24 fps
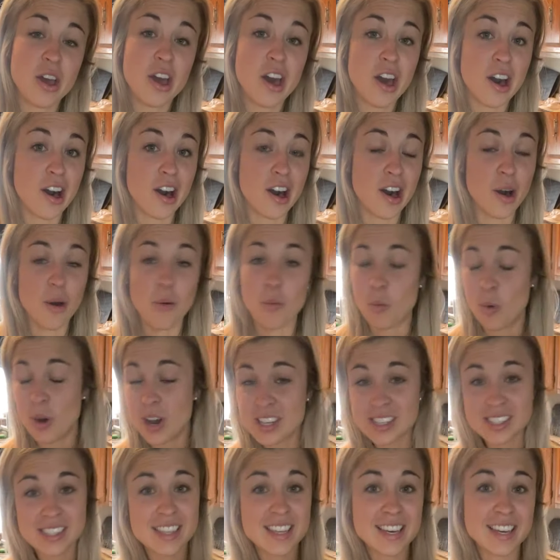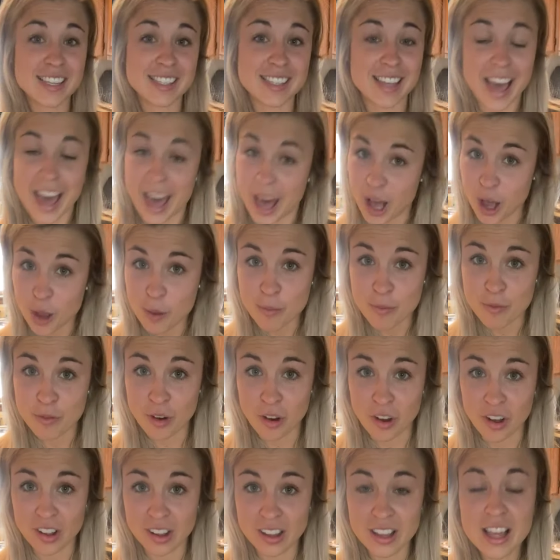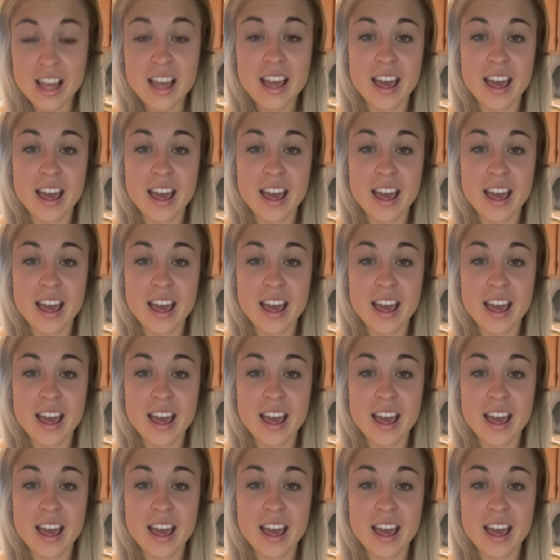Was this helpful?